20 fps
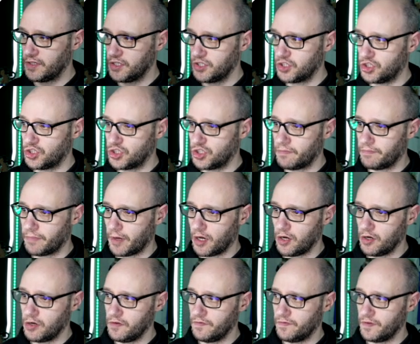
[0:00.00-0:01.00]
if I jump
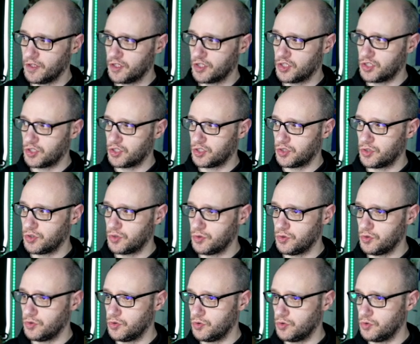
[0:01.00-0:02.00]
over
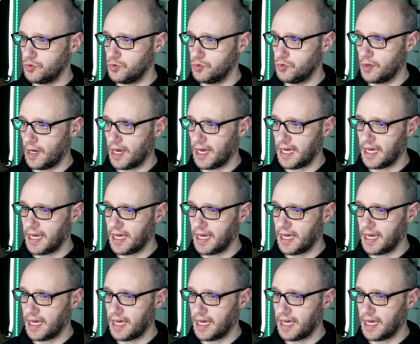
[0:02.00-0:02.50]
to